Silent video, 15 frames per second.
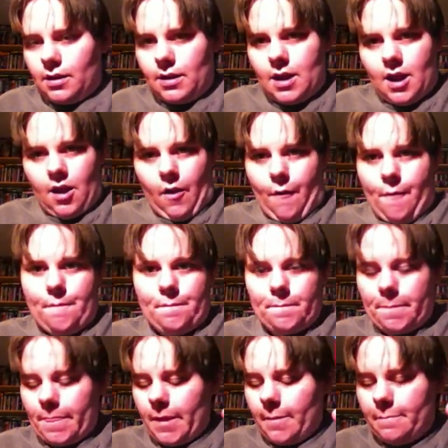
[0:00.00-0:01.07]
Now,
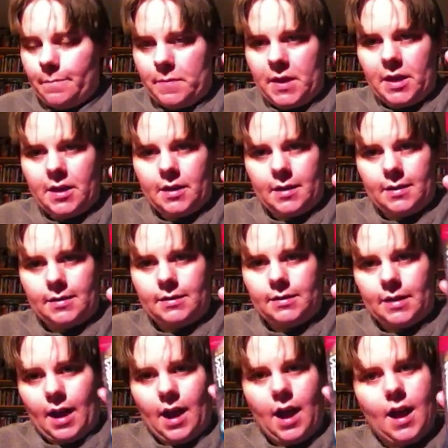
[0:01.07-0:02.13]

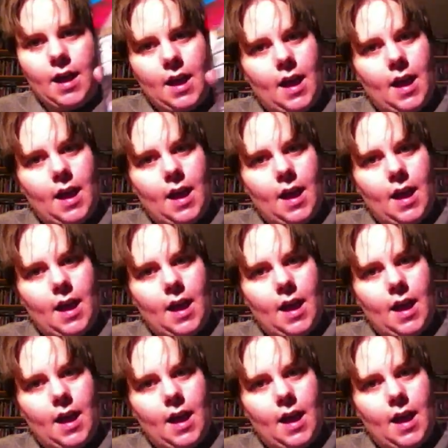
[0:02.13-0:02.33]
because I